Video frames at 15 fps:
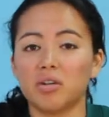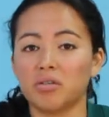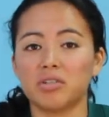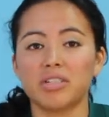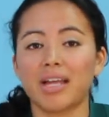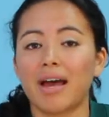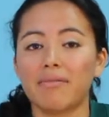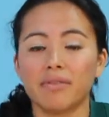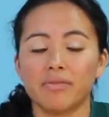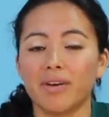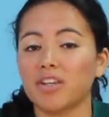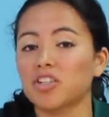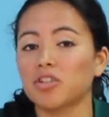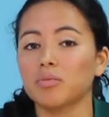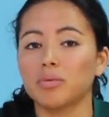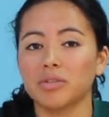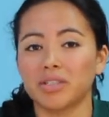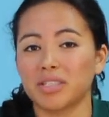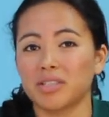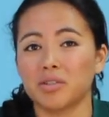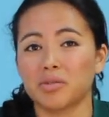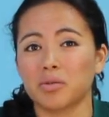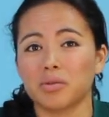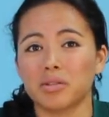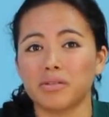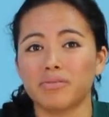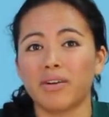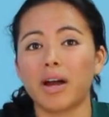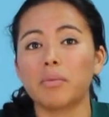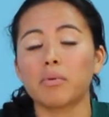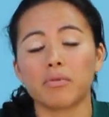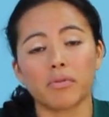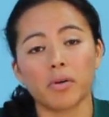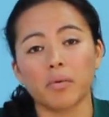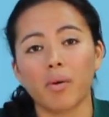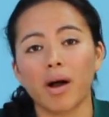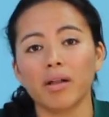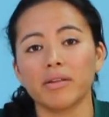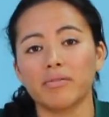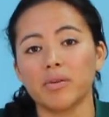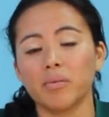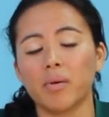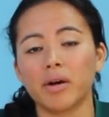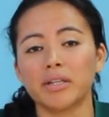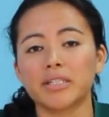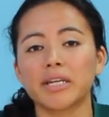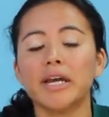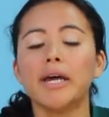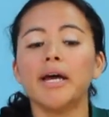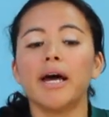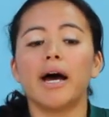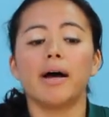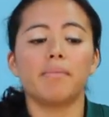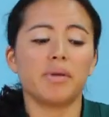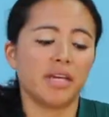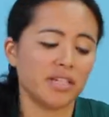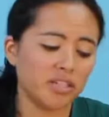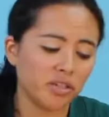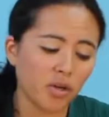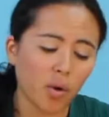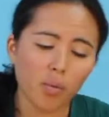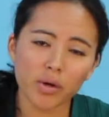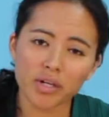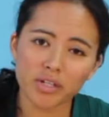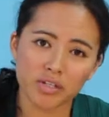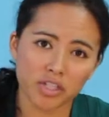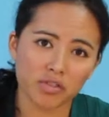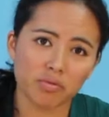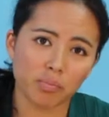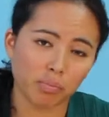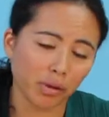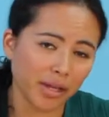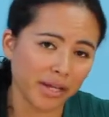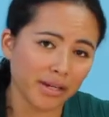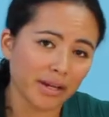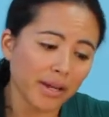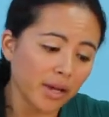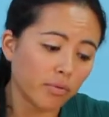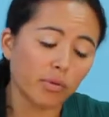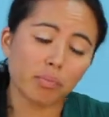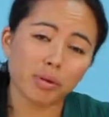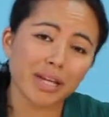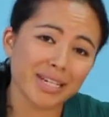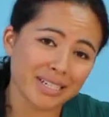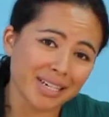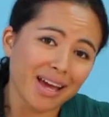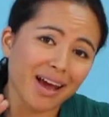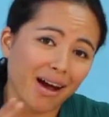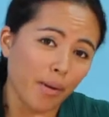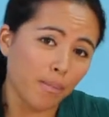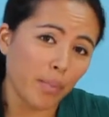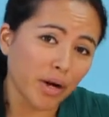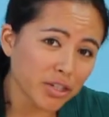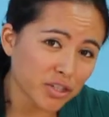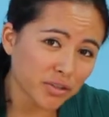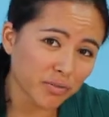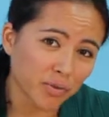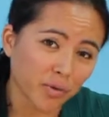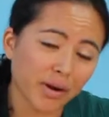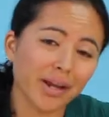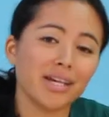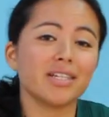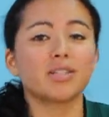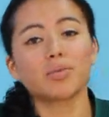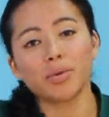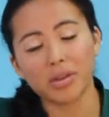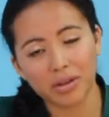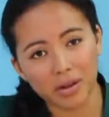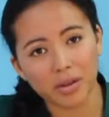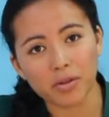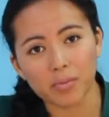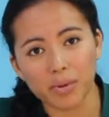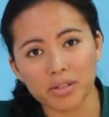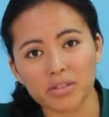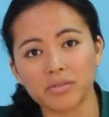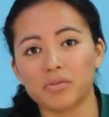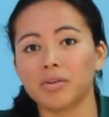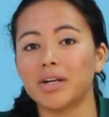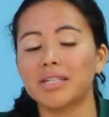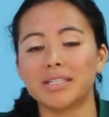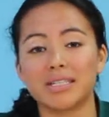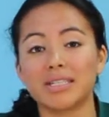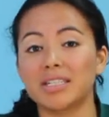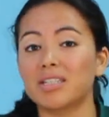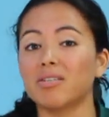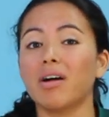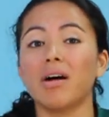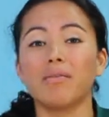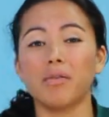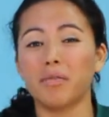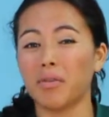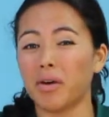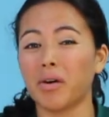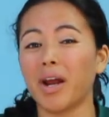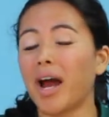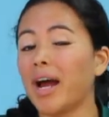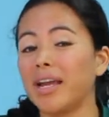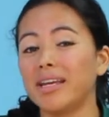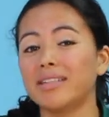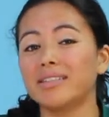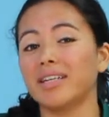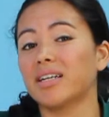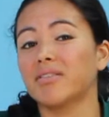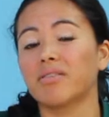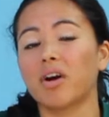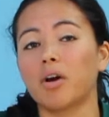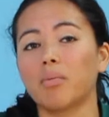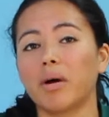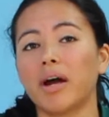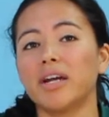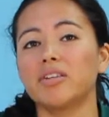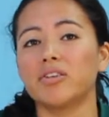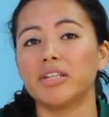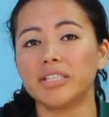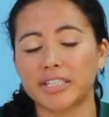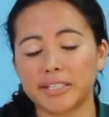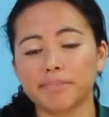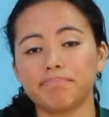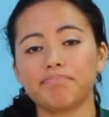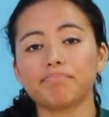just having vegetables as your source of fiber for a while if you want, because you don't want to just replace a bunch of grains with another bunch of grains and still have a very high intake of carbohydrates.